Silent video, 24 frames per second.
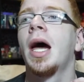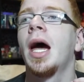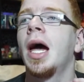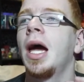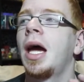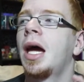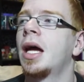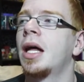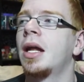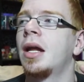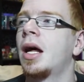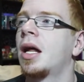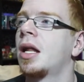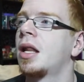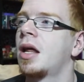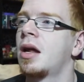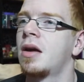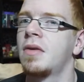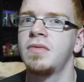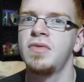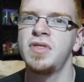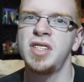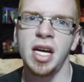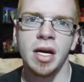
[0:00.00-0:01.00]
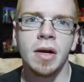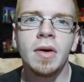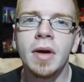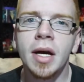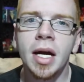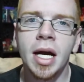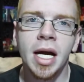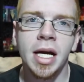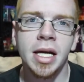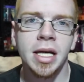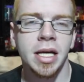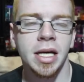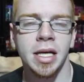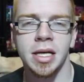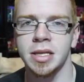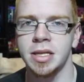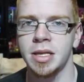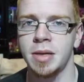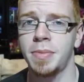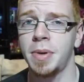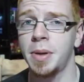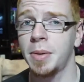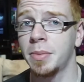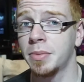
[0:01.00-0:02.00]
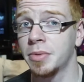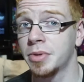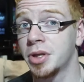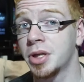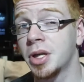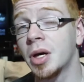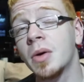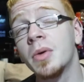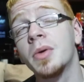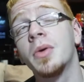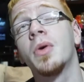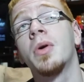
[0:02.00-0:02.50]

and a lot of daring ideas that people don't